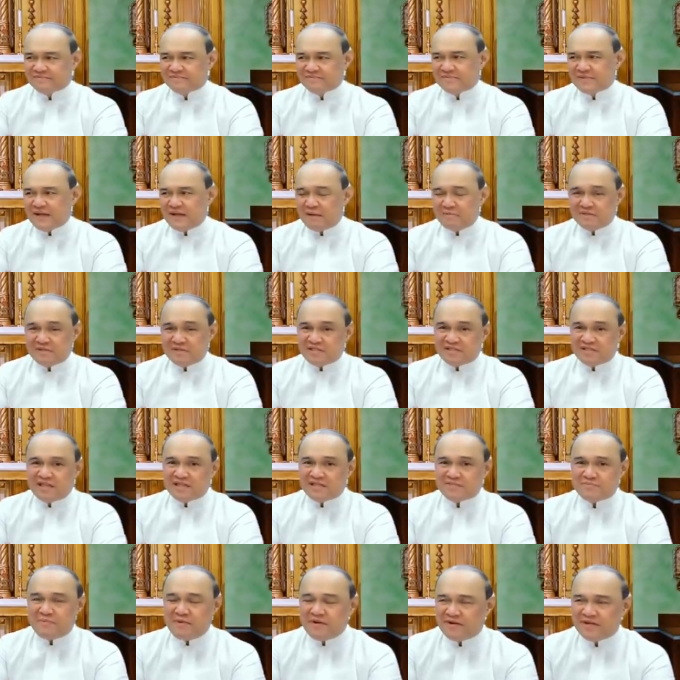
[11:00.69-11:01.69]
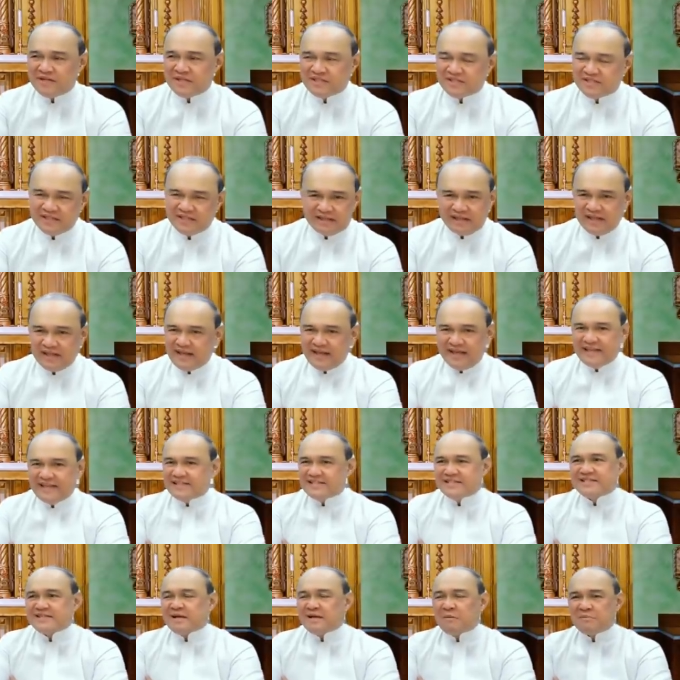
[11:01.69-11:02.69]
I'm just experiencing it in
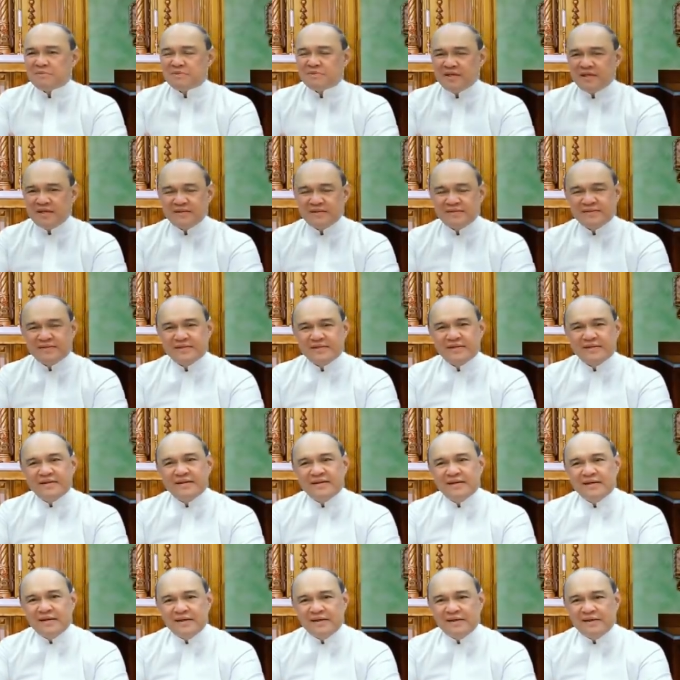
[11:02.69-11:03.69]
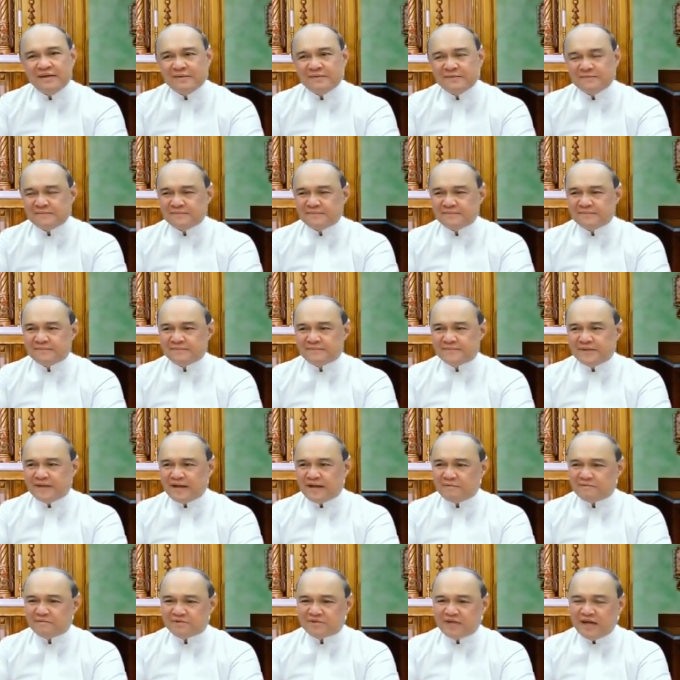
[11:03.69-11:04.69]
something um, that
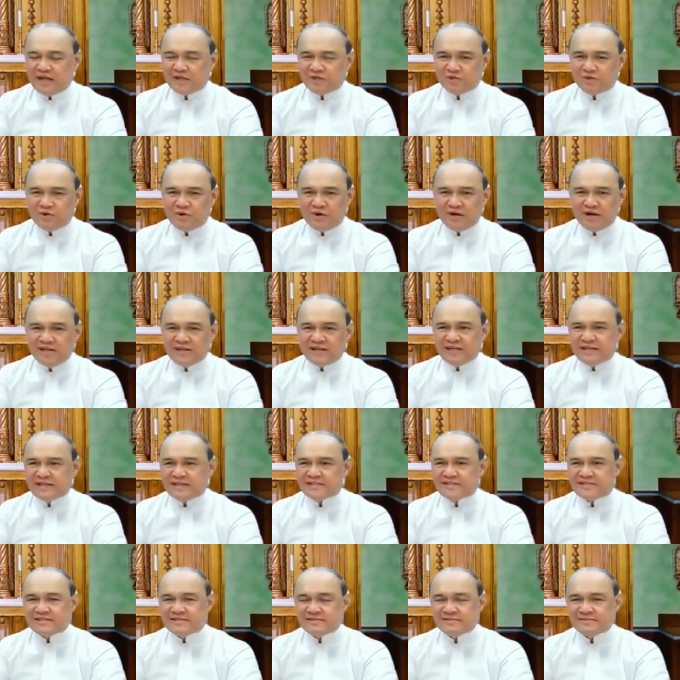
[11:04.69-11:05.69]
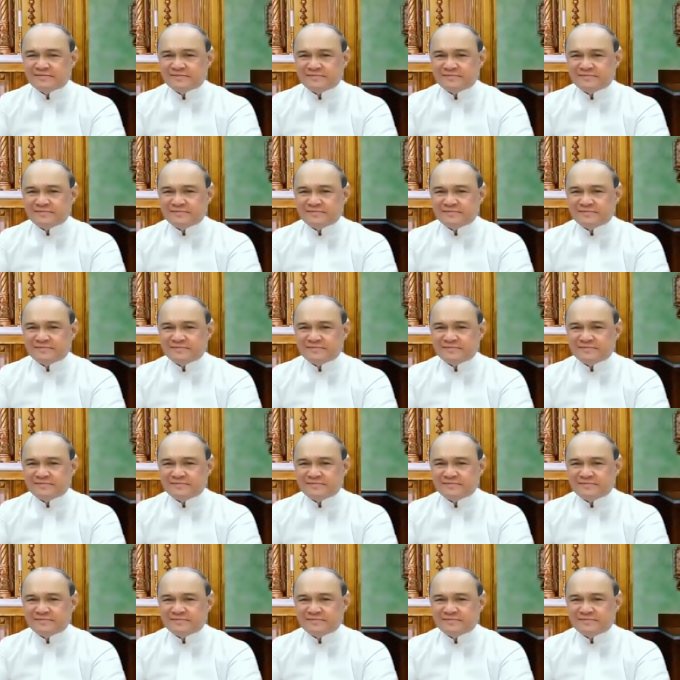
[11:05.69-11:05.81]
I'm trying to organize.